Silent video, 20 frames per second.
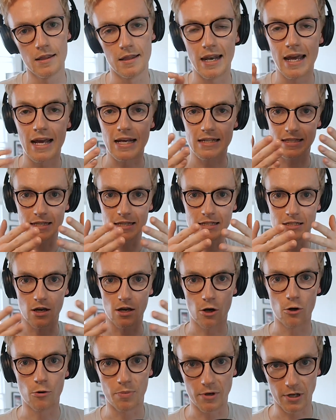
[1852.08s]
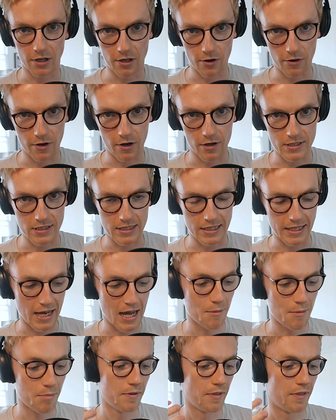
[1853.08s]
The next is open a curiosity
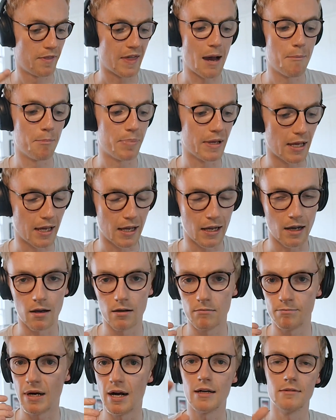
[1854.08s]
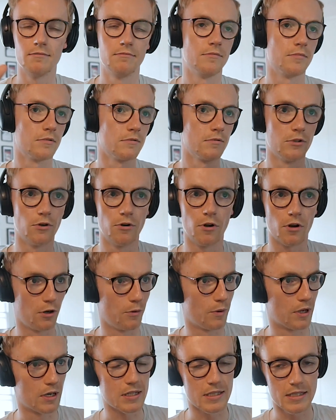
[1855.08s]
gap, that being, but you're not
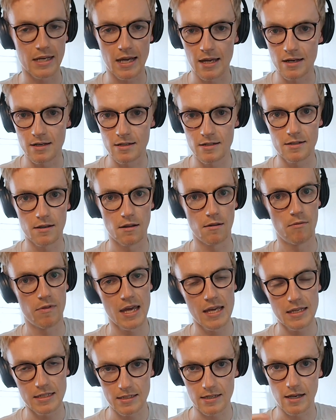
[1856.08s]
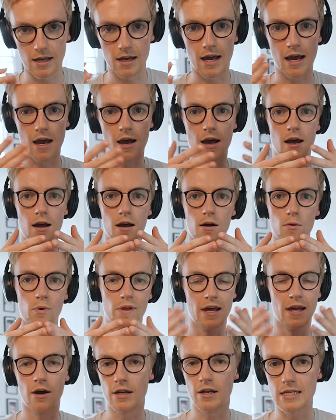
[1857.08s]
going to understand this
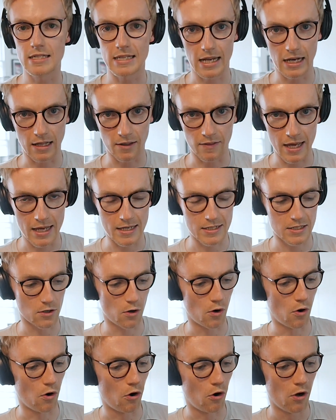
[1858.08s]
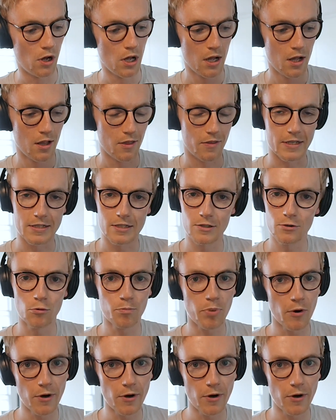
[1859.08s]
without understanding this, or this is all